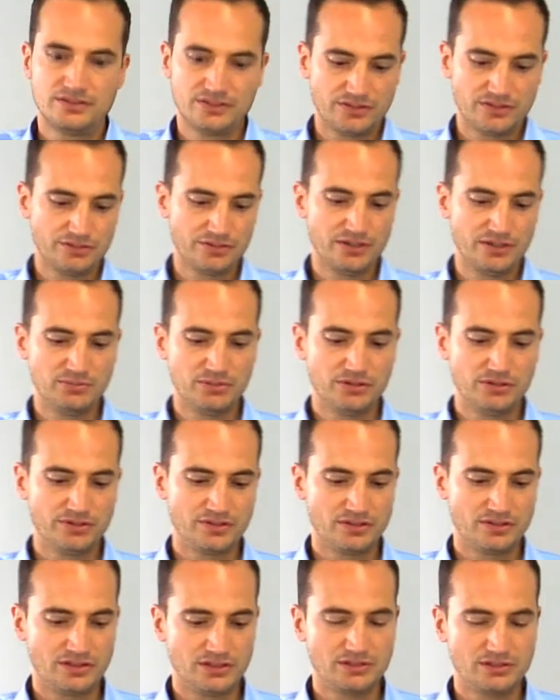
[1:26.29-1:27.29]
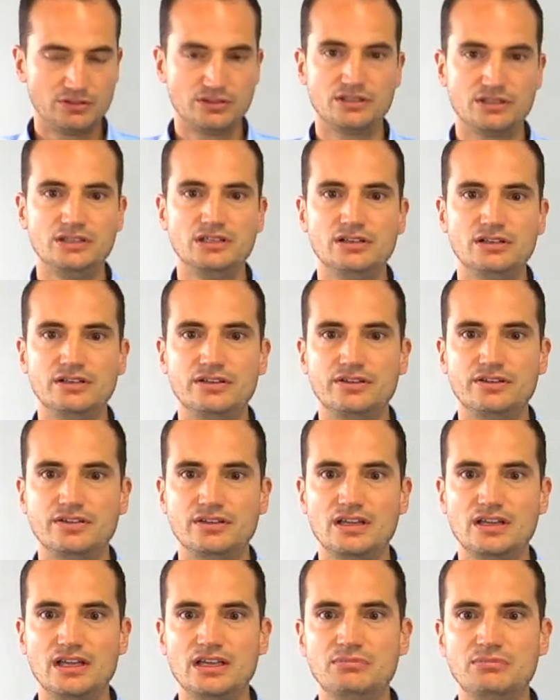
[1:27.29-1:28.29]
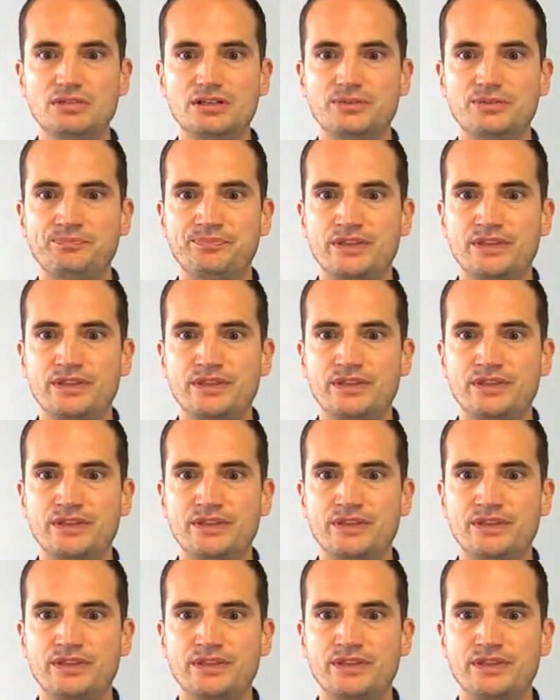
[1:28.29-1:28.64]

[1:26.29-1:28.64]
So they both look nearly the same.